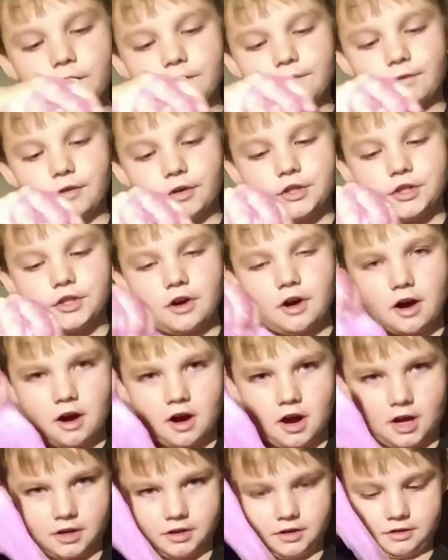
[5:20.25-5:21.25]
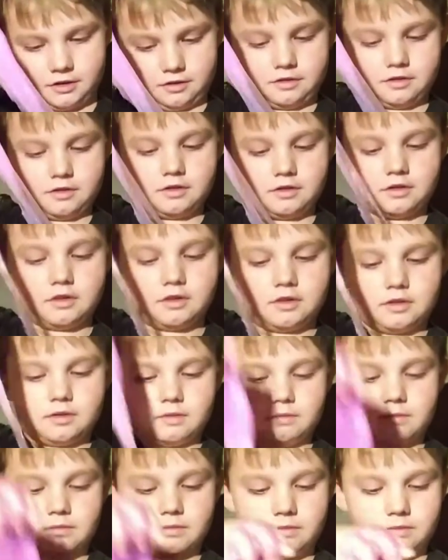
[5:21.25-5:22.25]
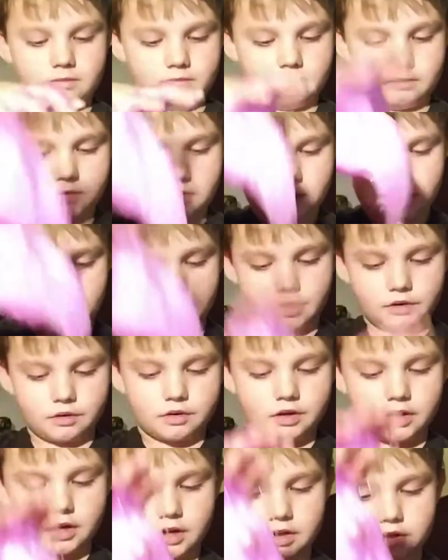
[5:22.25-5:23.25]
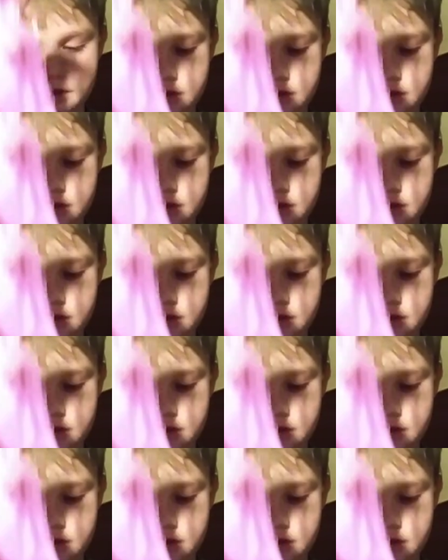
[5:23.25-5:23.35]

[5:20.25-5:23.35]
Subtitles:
for John. Our little cousin